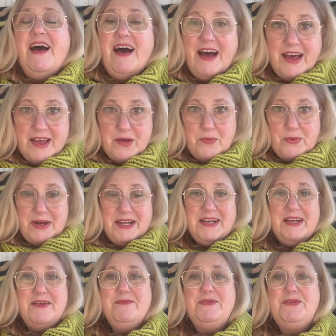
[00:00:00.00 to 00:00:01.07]
Hi and
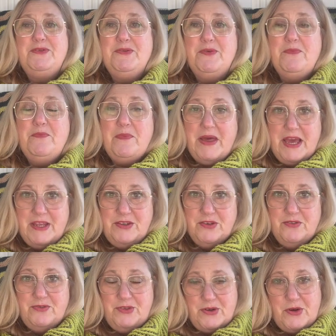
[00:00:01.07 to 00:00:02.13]
welcome to Made
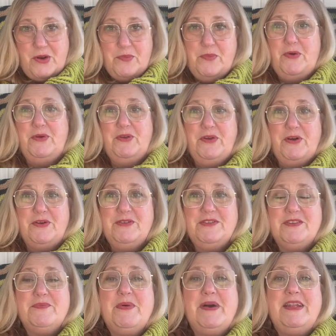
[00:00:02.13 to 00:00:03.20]
of Yarn
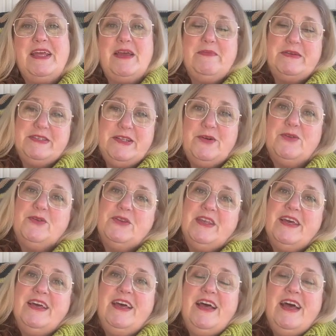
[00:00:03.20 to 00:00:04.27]
podcast. My name is
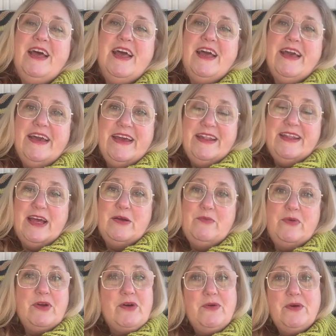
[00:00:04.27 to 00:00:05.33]
Lotte and I'm
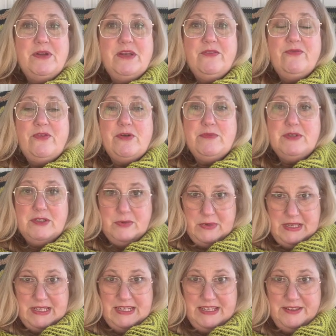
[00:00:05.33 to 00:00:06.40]
recording from
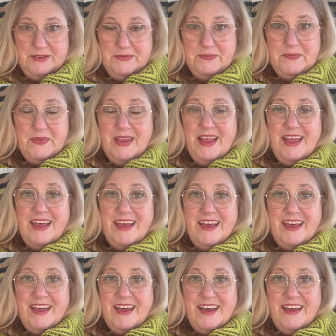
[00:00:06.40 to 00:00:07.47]
Sweden.
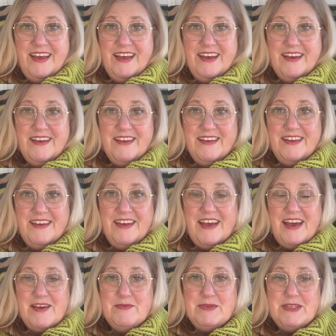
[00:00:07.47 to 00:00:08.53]
I'm
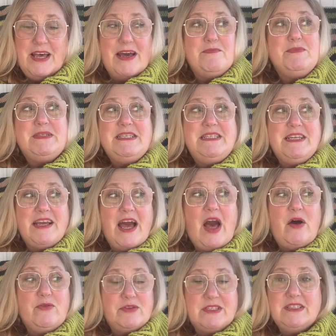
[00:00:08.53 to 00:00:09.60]
sitting
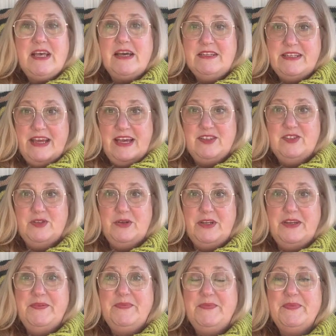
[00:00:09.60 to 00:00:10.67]
outside
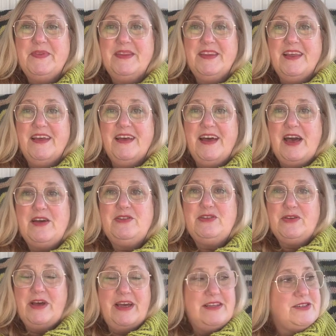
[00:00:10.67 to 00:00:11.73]
actually. I
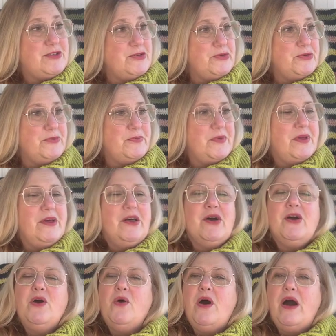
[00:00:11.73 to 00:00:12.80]
tried to
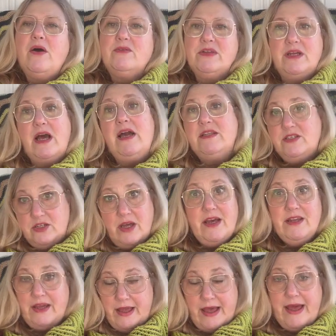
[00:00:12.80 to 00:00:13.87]
go out. I
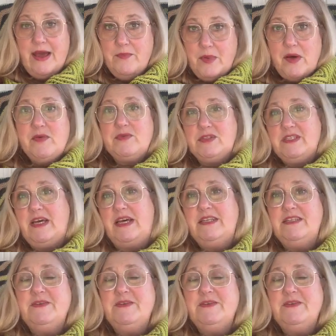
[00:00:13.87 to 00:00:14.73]
am outside.